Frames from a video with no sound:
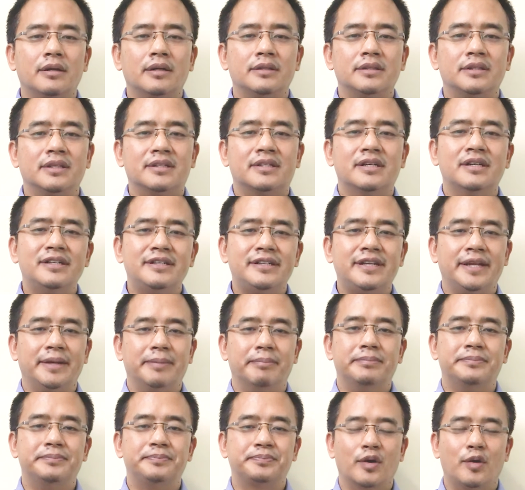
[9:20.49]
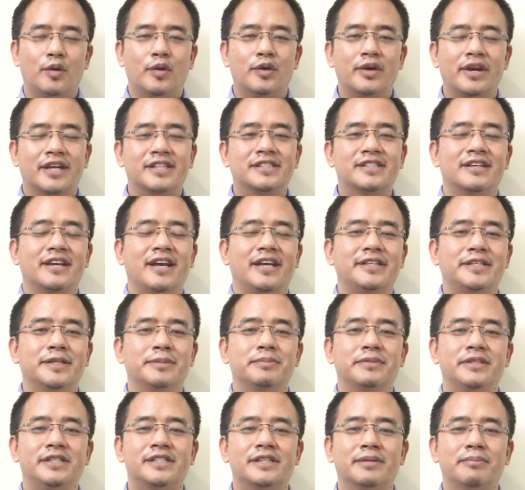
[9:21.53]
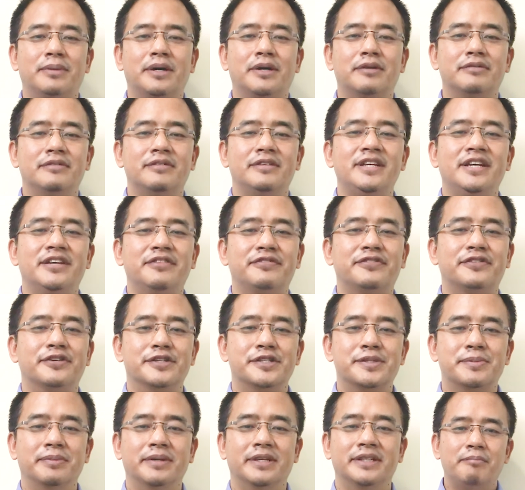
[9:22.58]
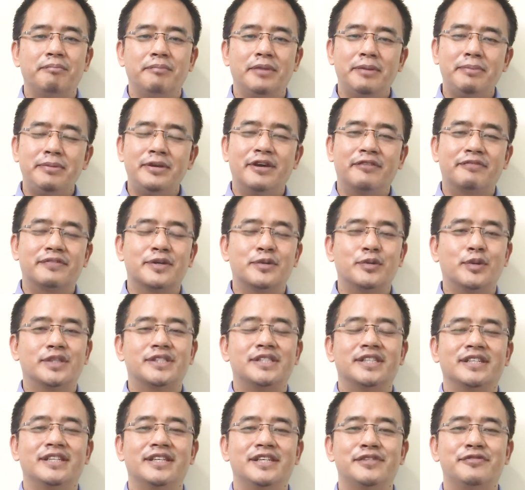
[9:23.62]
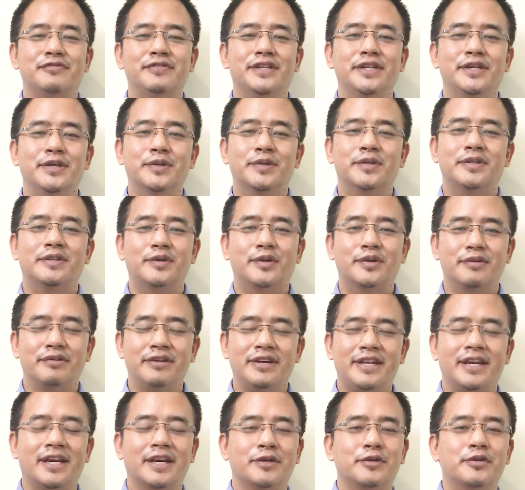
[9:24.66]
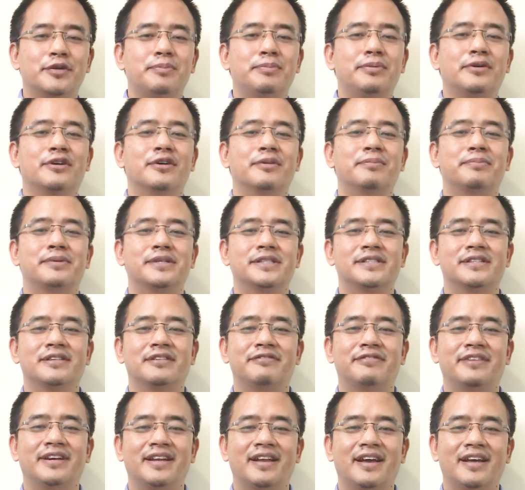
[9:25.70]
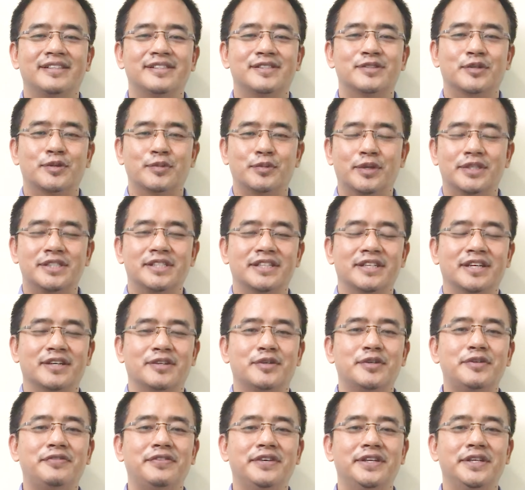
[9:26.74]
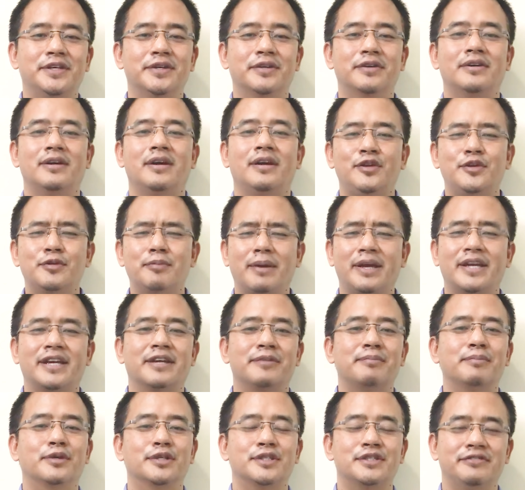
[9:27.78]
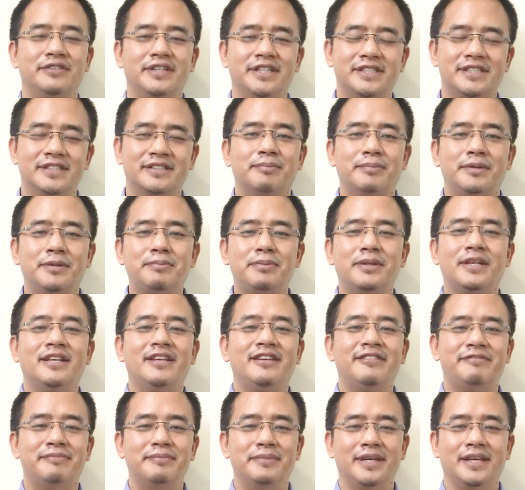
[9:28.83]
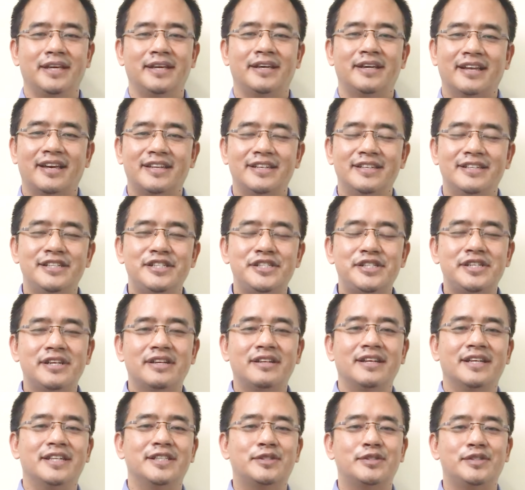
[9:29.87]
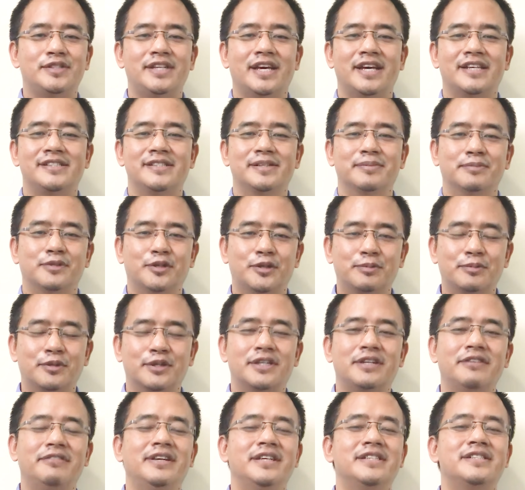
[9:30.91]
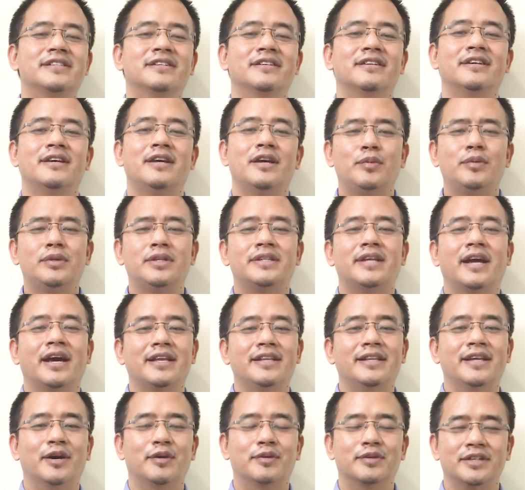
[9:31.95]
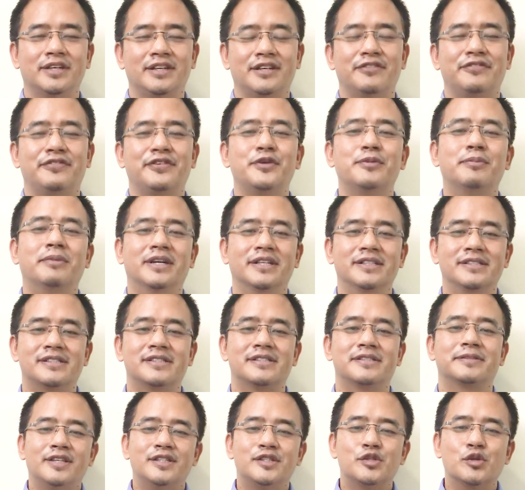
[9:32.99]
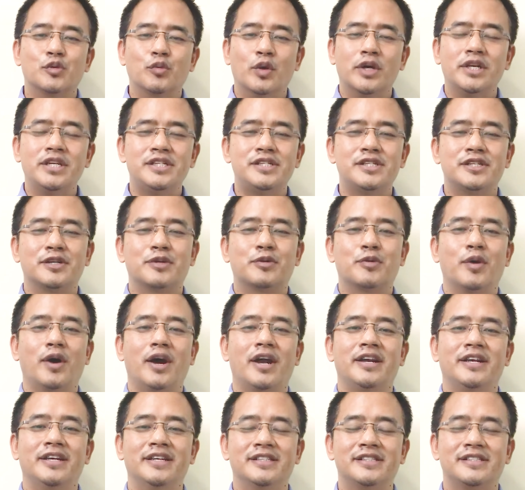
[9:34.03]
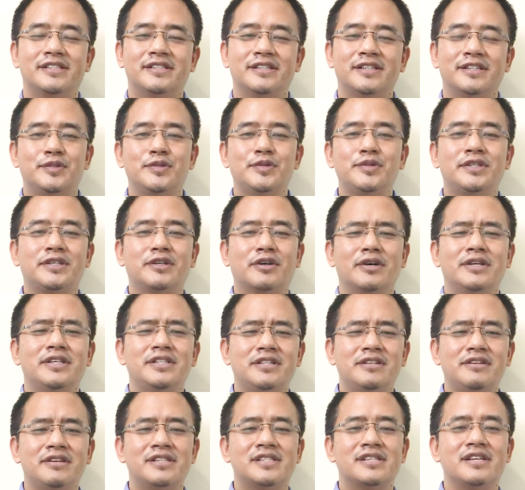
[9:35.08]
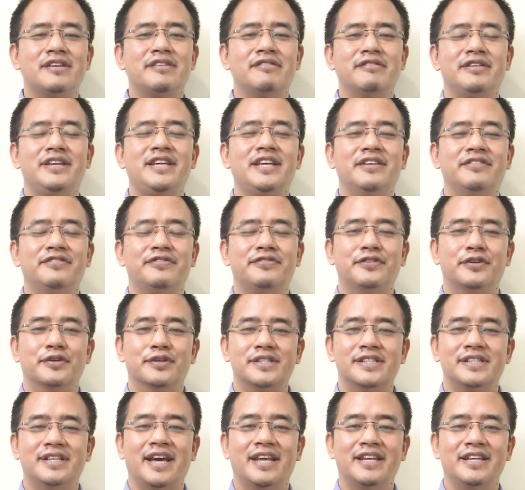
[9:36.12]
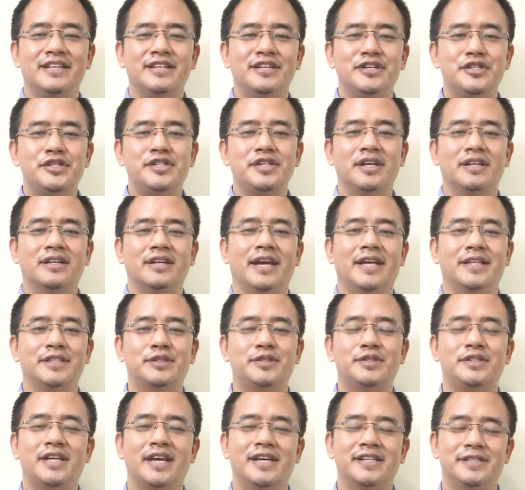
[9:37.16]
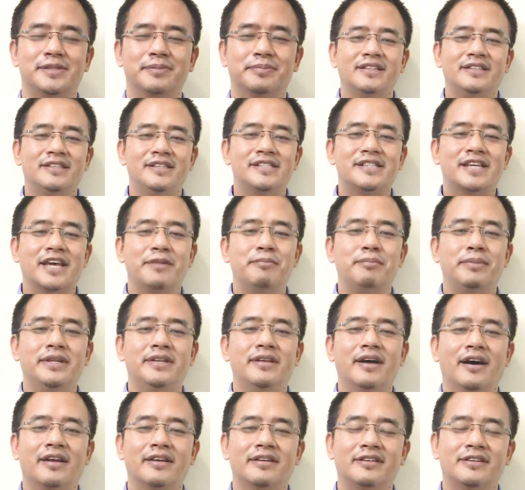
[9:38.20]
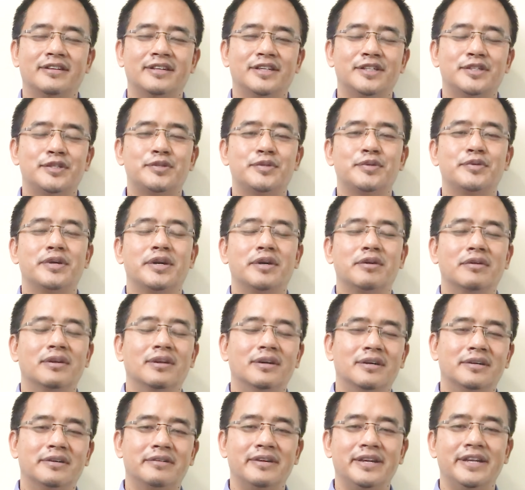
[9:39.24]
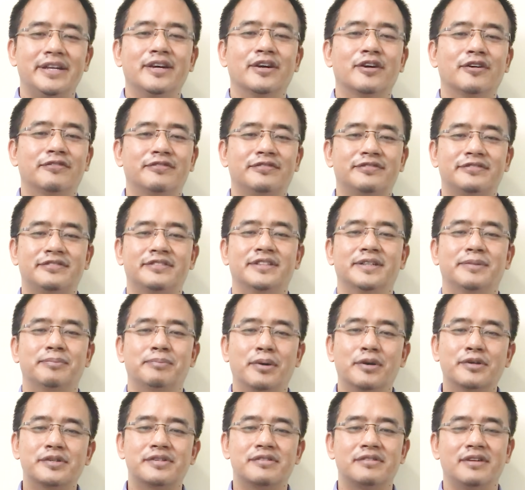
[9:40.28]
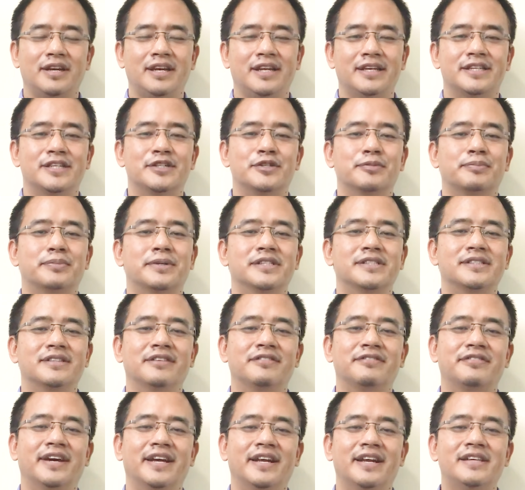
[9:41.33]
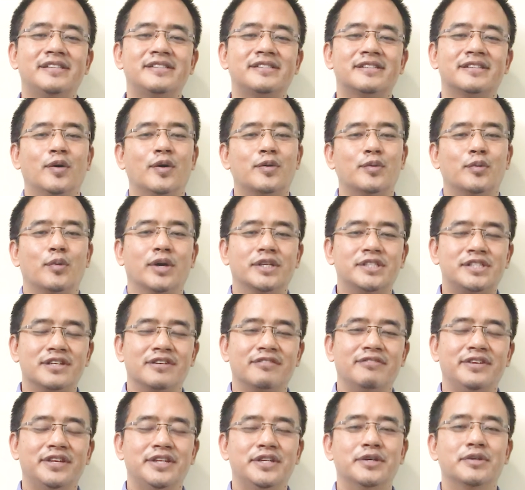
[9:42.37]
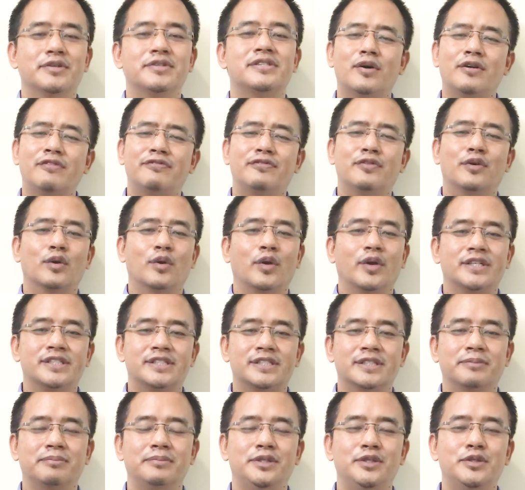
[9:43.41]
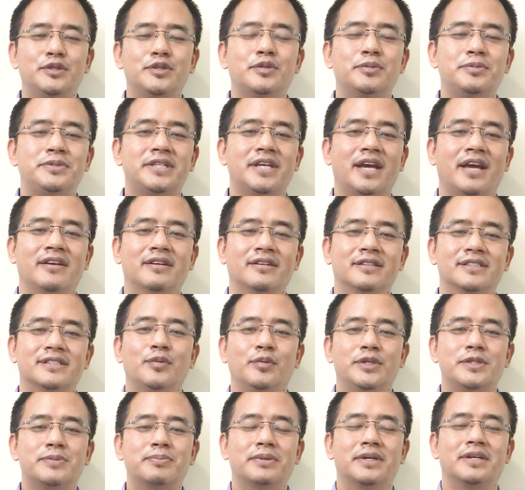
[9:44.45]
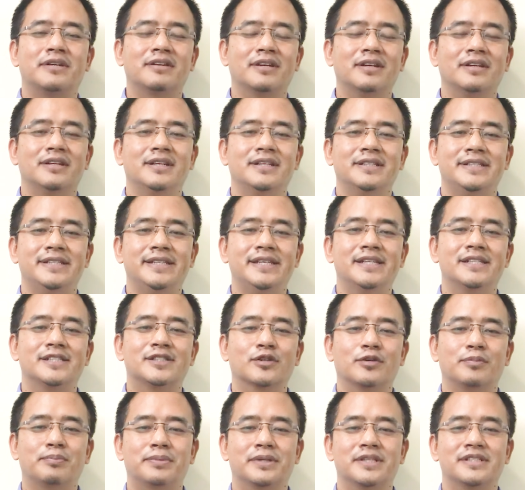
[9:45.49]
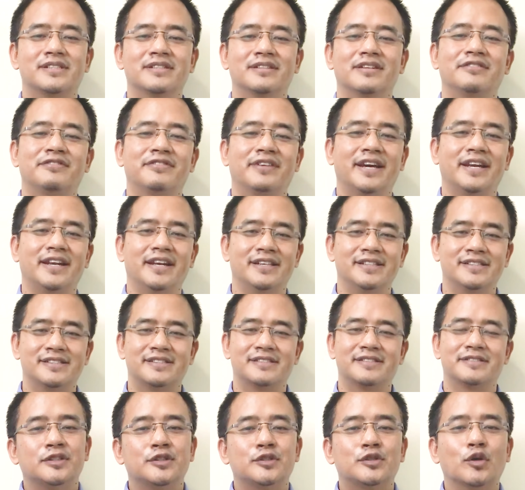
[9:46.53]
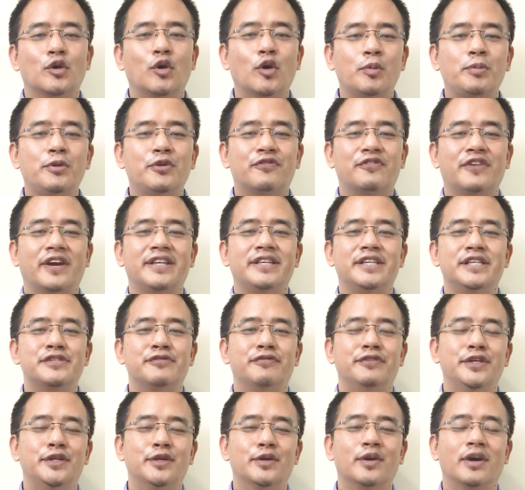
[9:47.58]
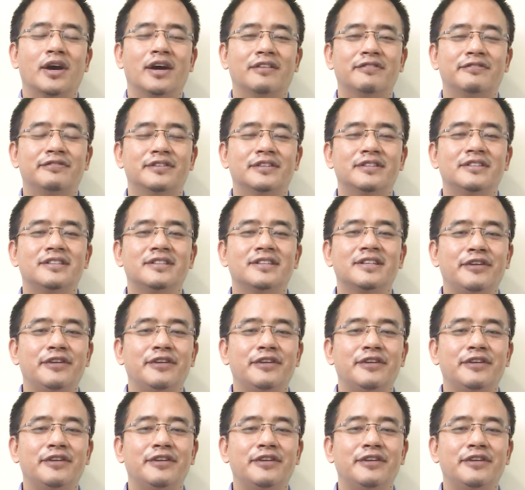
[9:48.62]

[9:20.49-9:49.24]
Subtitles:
The third tip or action item is about reinforcement. Maybe after watching this video or reading a good book on personal finance or watching a good video, you might get motivated. But believe me, that initial enthusiasm or motivation will die down in a few months. So what is required is to continuously reinforce that initial enthusiasm. This can be done through regular reading of books related to personal finance, or watching videos, or following some YouTube channels which particularly deals on personal finance. So hope you find this video helpful.